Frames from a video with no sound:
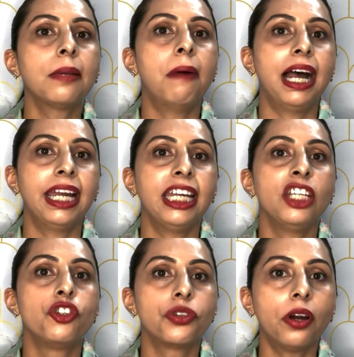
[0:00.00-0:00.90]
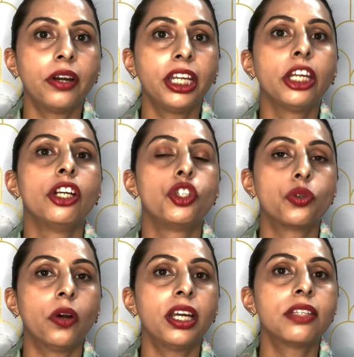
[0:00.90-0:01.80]
by ensuring your
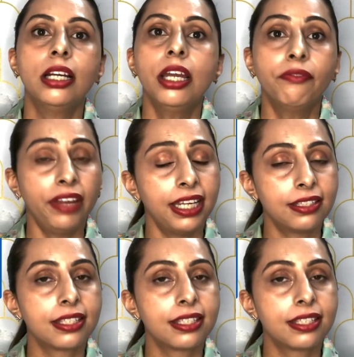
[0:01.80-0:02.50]
choice fits